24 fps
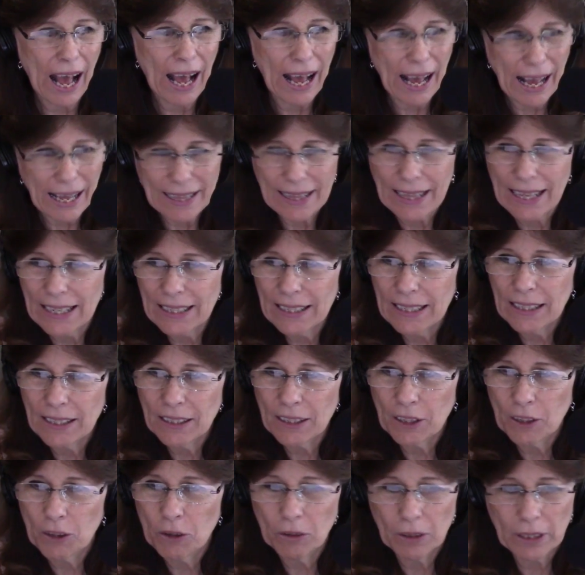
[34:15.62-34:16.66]
this
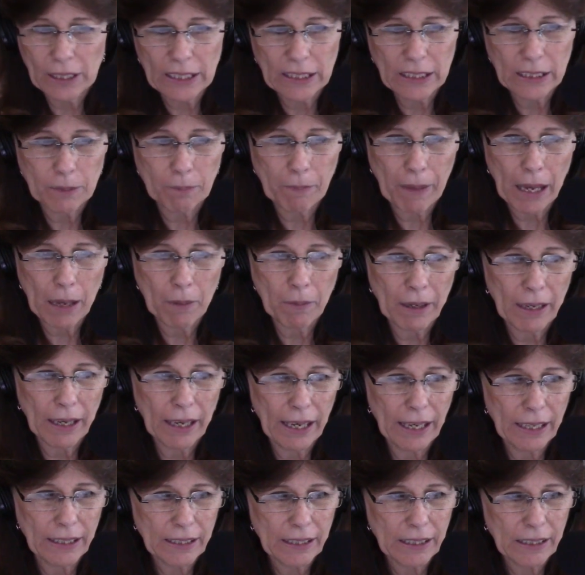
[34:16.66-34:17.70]
is a new Lensbaby.
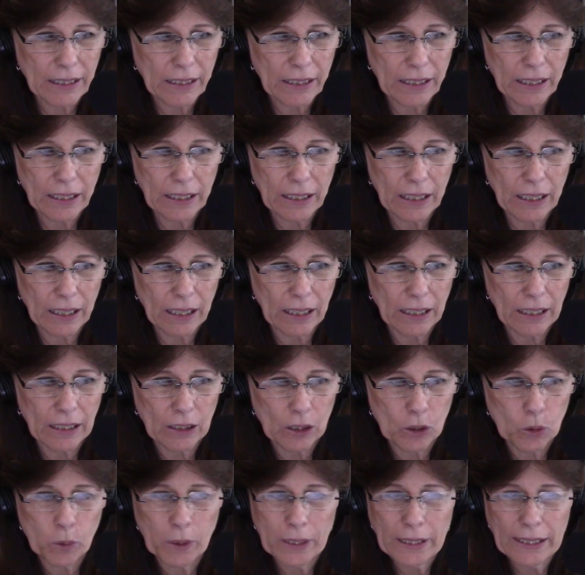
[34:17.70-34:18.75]
It's the
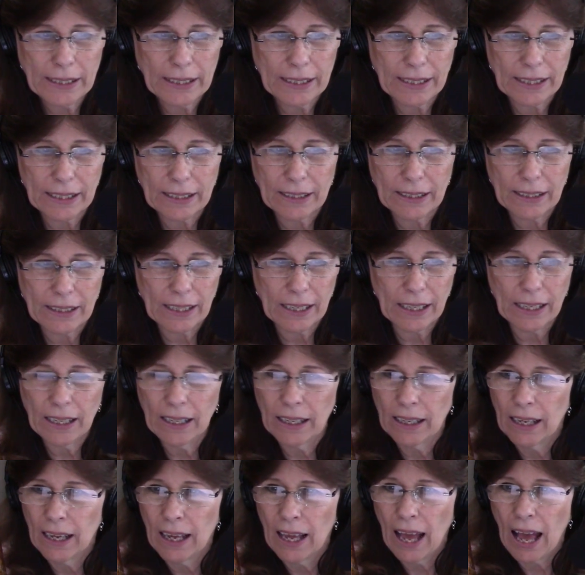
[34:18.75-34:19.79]
Twist 60.
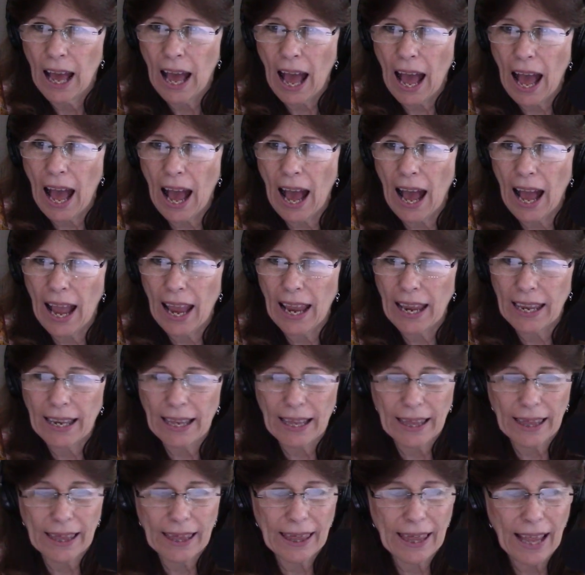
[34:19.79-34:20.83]
I
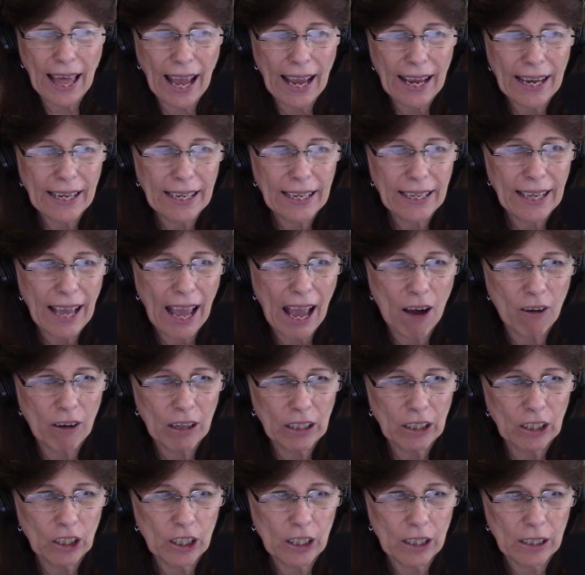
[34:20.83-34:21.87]
like how
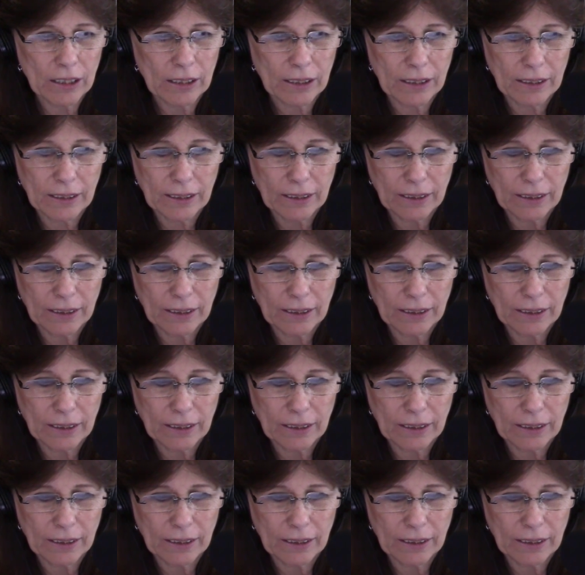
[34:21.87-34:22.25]
it looks.